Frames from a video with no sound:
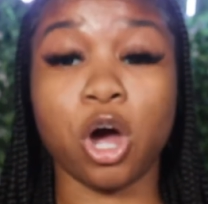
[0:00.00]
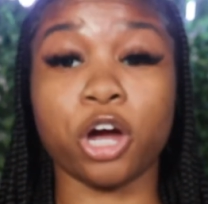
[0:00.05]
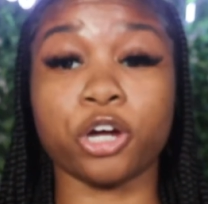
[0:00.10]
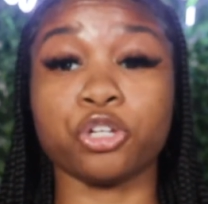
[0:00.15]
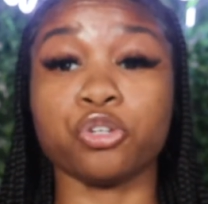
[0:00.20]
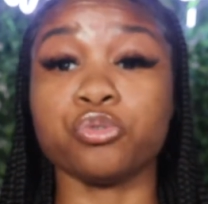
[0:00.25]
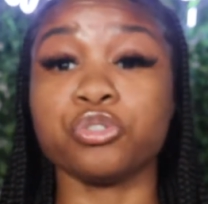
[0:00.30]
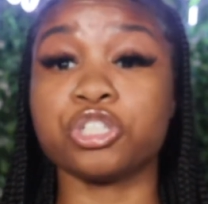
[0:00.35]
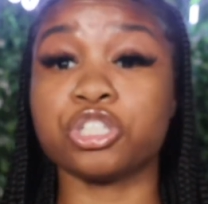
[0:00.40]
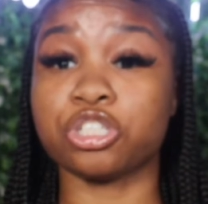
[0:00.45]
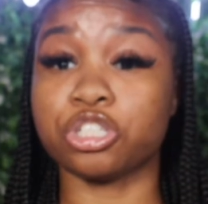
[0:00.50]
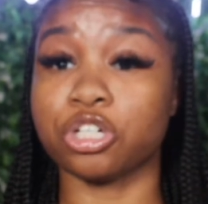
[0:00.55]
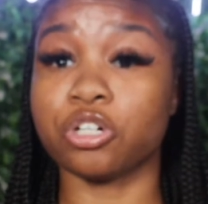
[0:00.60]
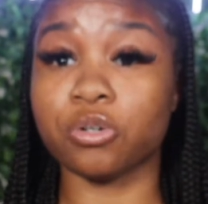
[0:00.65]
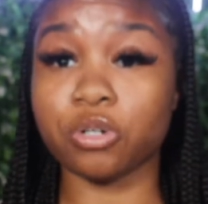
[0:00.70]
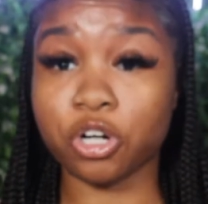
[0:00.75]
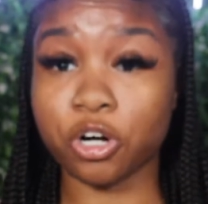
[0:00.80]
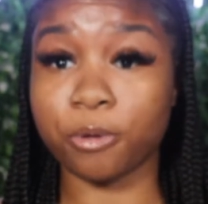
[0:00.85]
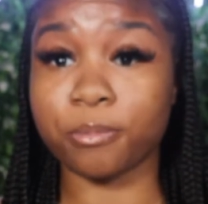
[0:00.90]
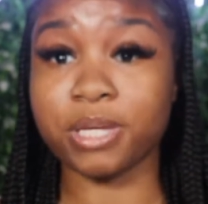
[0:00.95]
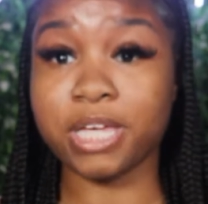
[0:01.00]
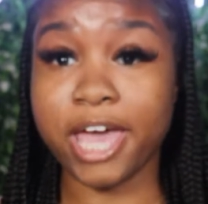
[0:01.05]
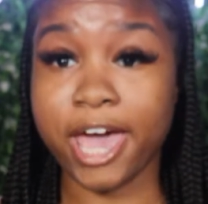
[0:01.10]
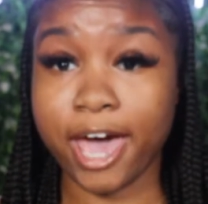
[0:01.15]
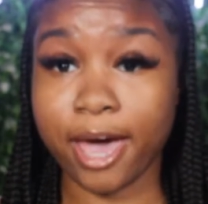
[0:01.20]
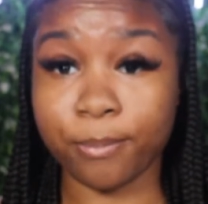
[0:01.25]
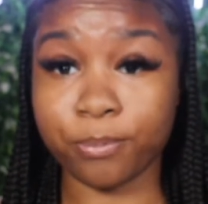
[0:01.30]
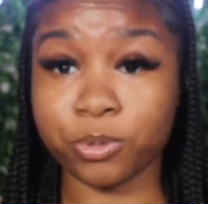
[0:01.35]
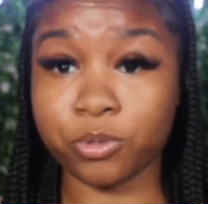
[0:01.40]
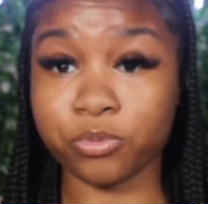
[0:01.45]
are you still gonna be
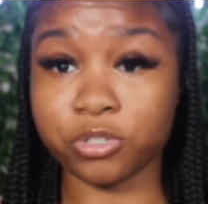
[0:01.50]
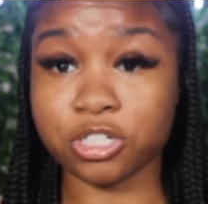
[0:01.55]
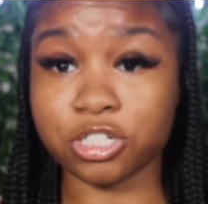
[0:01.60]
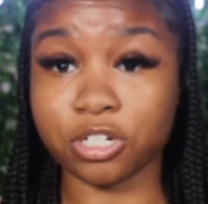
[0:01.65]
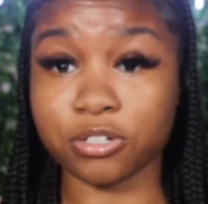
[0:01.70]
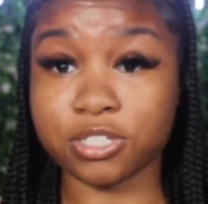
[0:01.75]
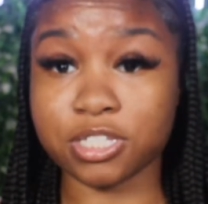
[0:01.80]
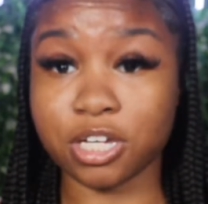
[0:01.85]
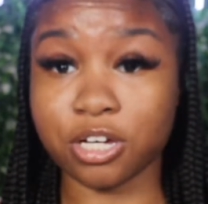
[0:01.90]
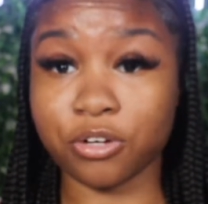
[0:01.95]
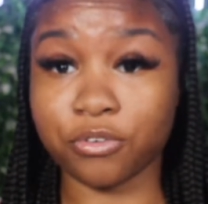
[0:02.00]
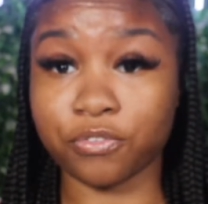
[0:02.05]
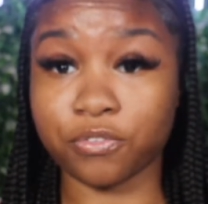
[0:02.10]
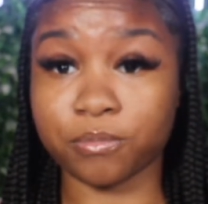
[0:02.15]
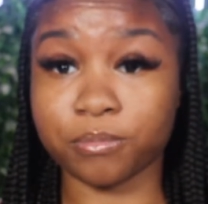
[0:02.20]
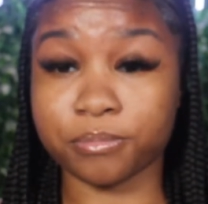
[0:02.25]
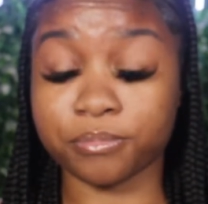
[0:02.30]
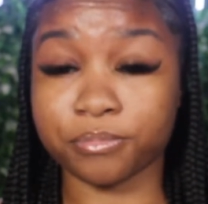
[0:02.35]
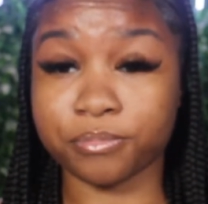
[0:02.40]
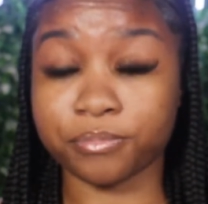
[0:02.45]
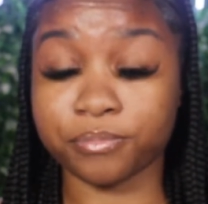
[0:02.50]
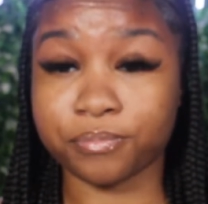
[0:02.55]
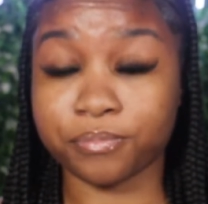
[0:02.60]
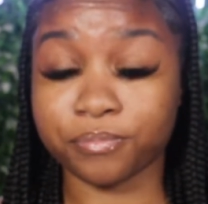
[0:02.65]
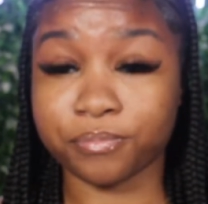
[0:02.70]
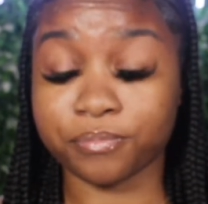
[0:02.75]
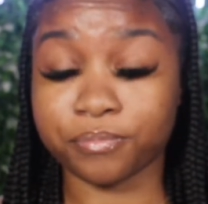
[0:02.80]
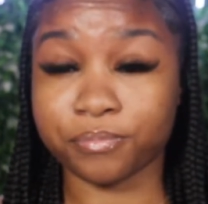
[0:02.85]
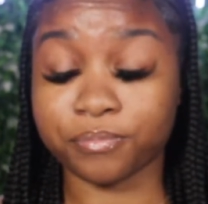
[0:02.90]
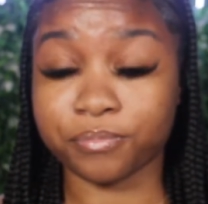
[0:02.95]
happy with yourself?
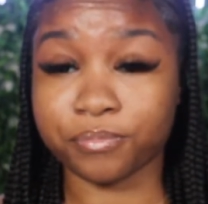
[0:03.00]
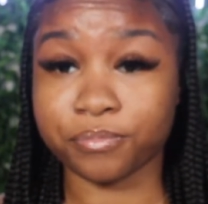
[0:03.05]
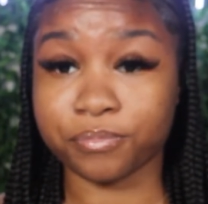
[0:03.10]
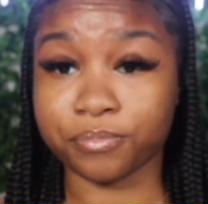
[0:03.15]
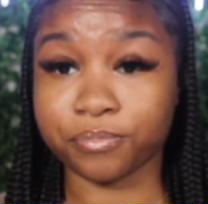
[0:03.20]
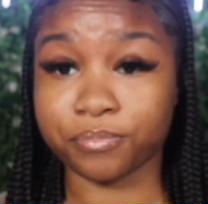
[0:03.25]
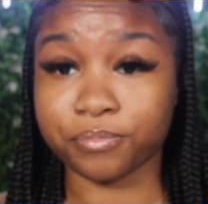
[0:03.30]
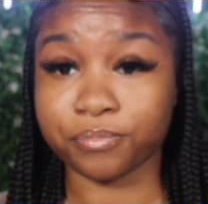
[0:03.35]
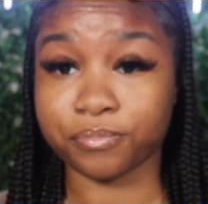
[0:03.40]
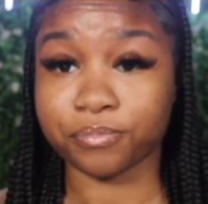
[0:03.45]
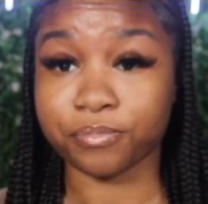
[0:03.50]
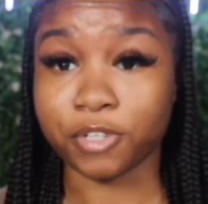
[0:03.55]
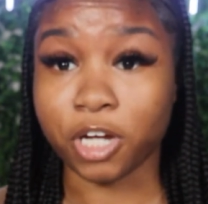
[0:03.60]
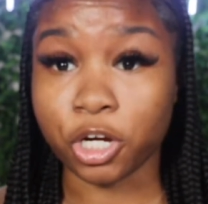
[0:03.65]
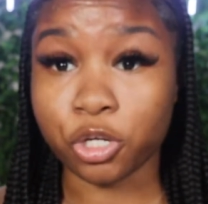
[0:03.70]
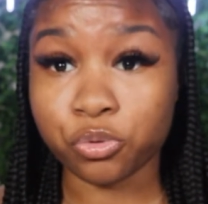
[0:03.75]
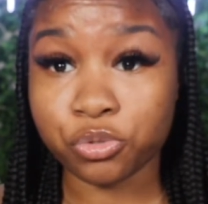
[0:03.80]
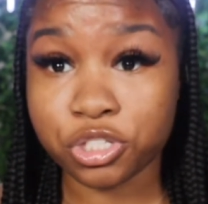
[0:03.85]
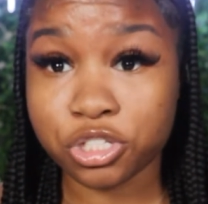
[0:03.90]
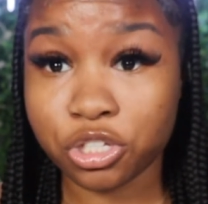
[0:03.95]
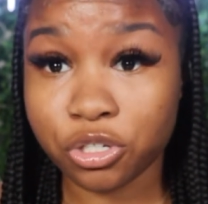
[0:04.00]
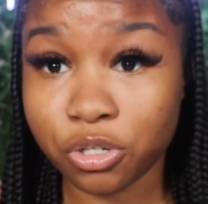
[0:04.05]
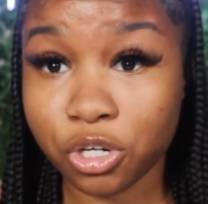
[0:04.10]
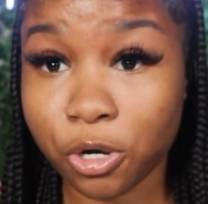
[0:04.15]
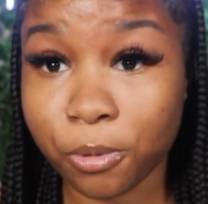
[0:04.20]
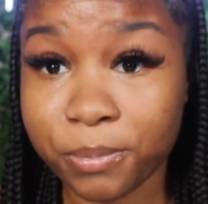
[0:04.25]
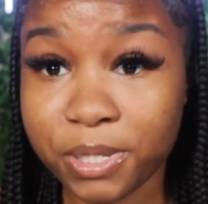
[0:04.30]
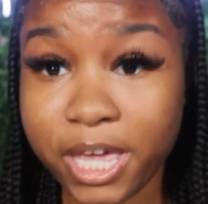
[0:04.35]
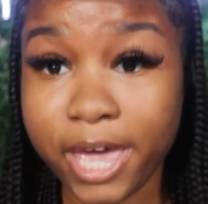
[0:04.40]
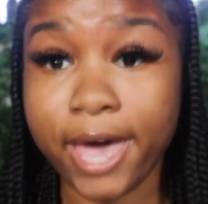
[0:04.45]
Are you still
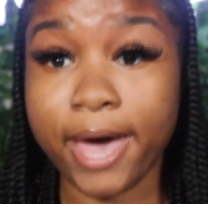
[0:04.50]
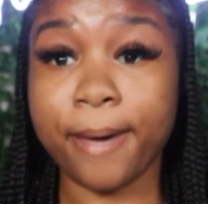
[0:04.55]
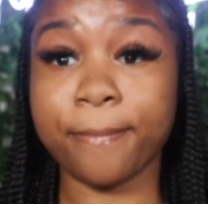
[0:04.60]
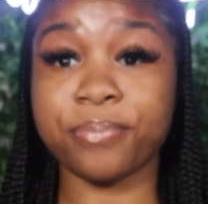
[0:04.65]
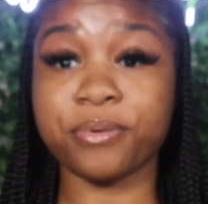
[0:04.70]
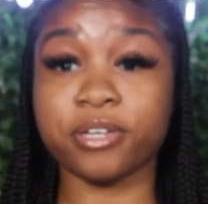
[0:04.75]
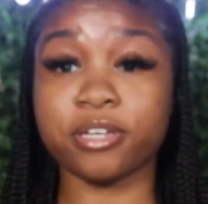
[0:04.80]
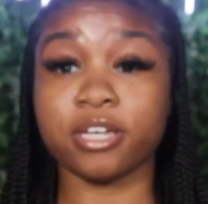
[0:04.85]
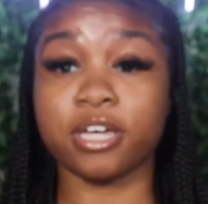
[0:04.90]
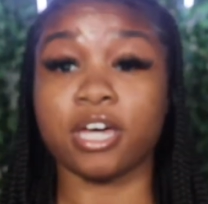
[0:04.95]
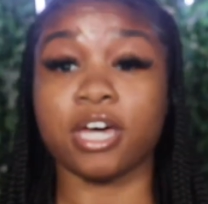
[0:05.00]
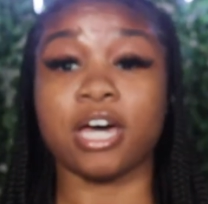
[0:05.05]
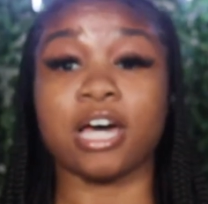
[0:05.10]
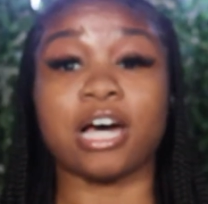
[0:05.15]
gonna be happy?